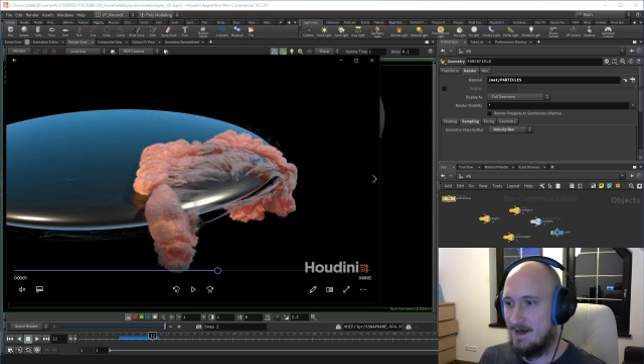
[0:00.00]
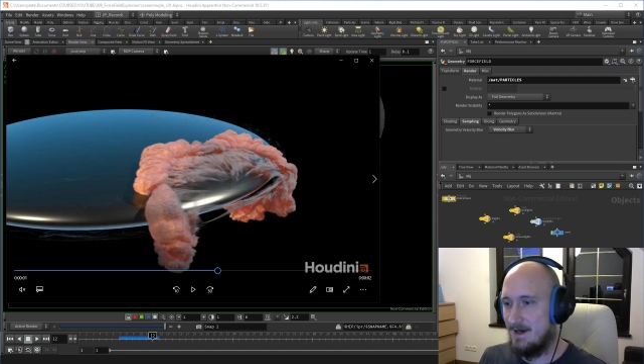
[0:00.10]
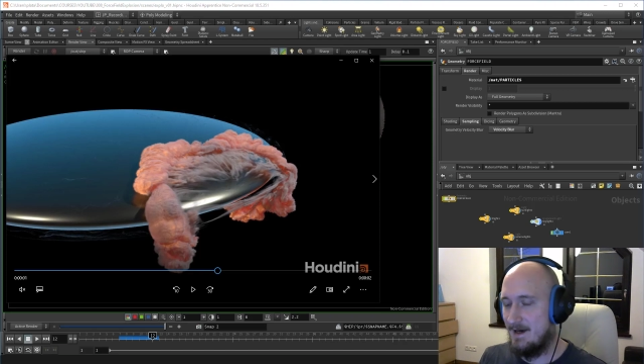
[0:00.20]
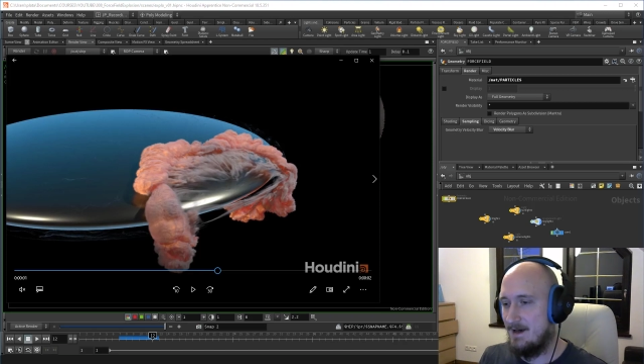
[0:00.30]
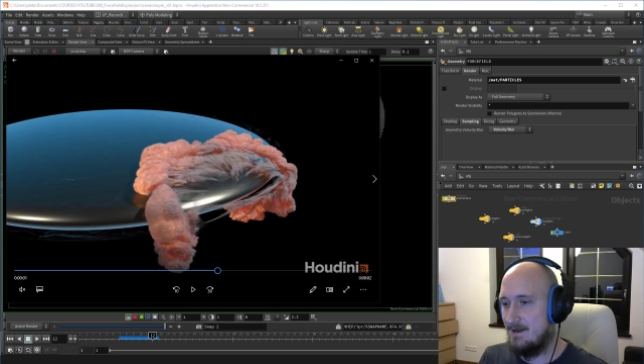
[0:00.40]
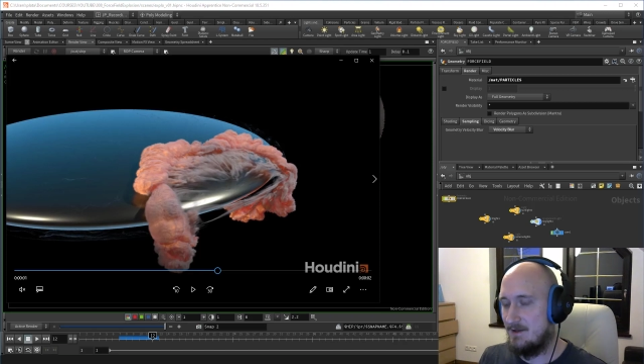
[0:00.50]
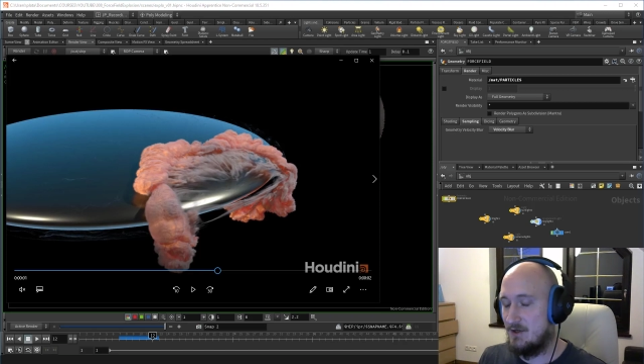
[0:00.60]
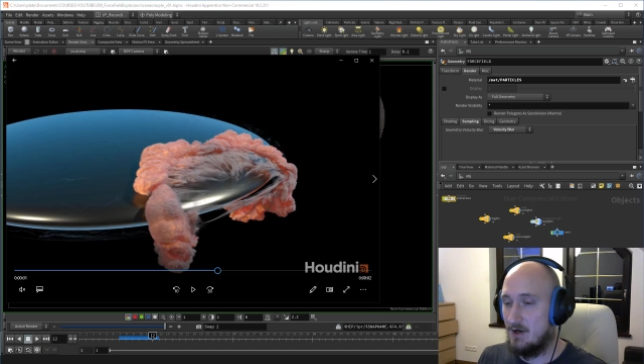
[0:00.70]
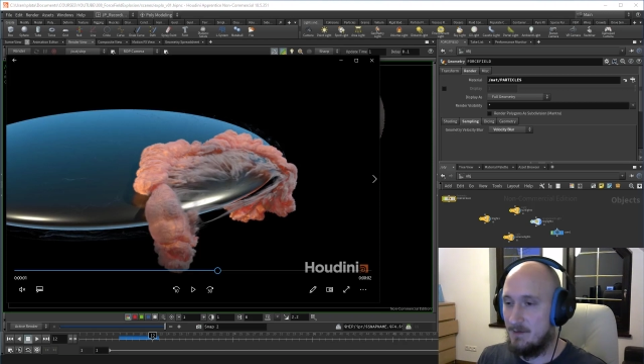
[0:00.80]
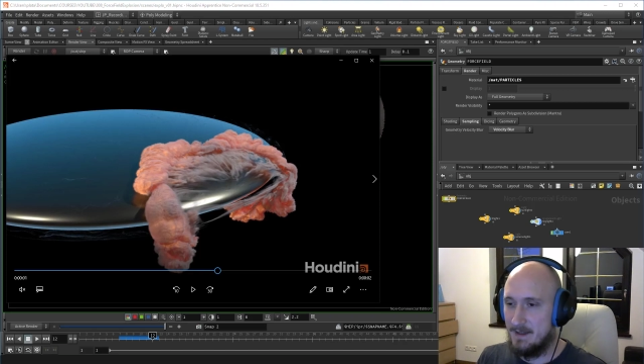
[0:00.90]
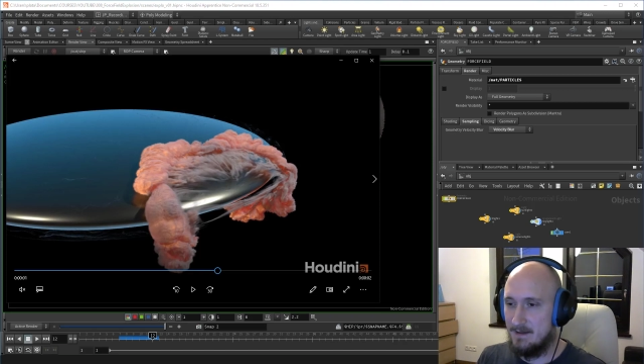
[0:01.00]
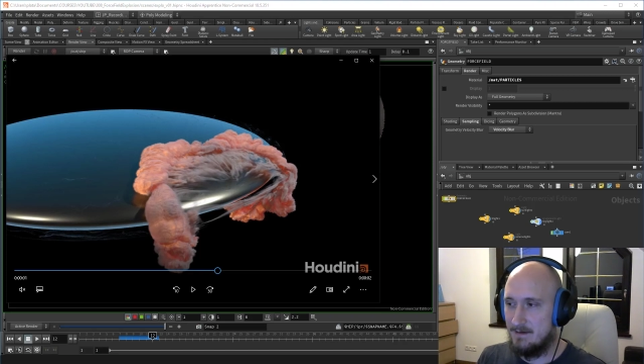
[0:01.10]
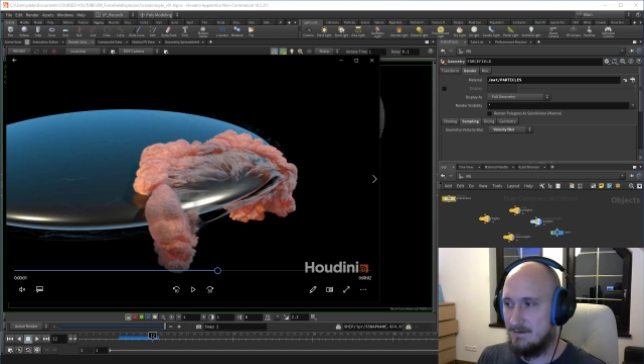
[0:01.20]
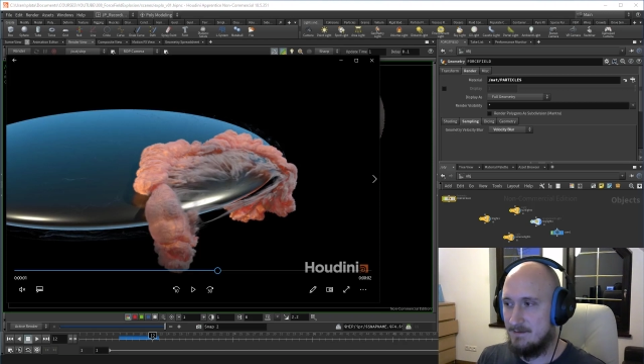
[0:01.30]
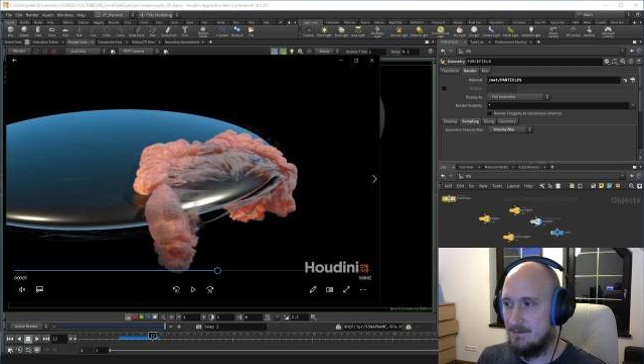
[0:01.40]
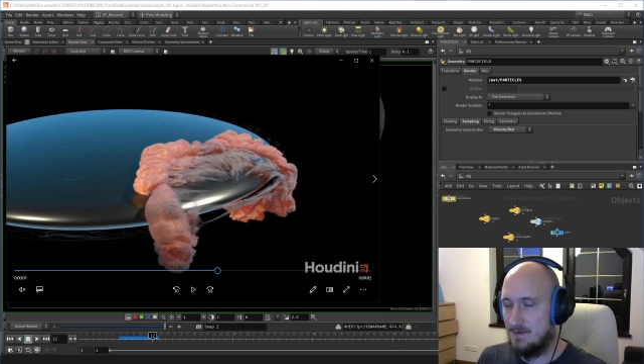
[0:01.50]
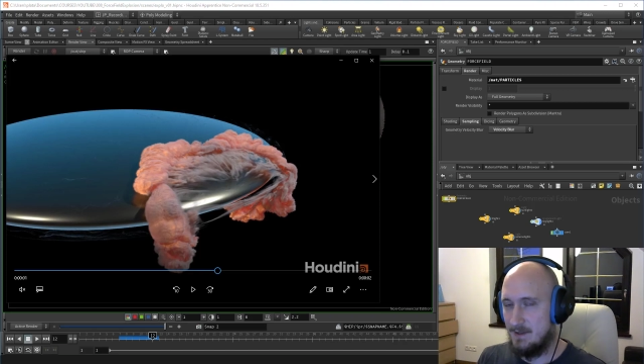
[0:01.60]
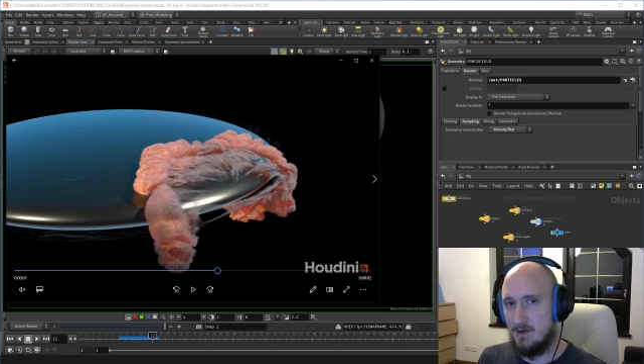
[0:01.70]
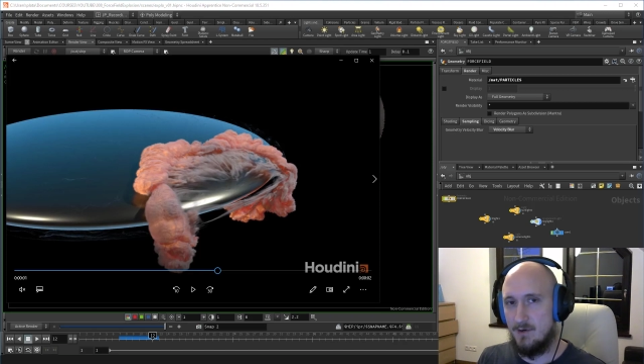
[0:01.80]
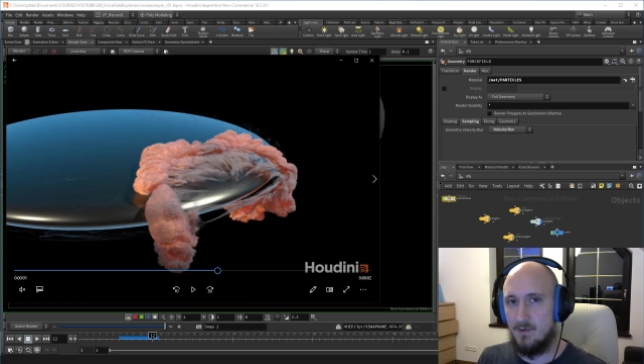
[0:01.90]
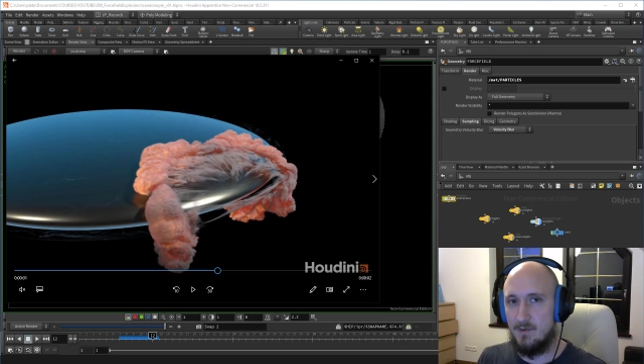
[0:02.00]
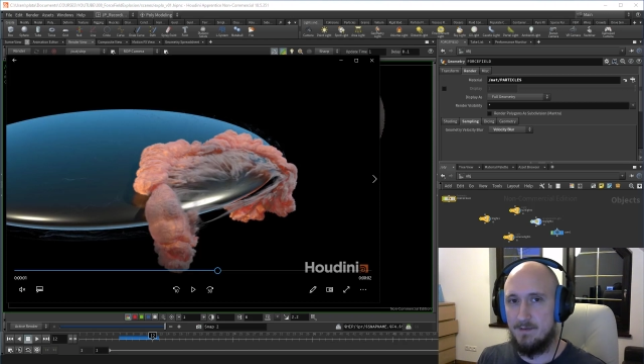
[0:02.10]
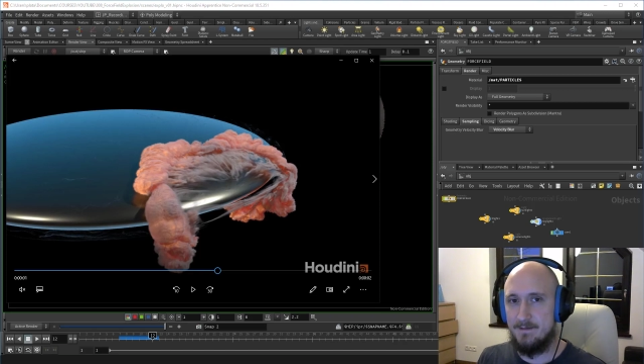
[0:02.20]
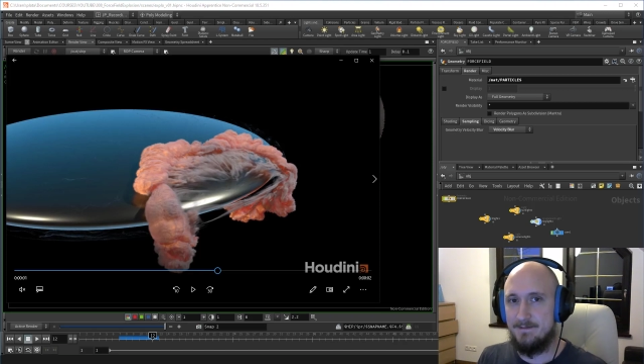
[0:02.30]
and comment below.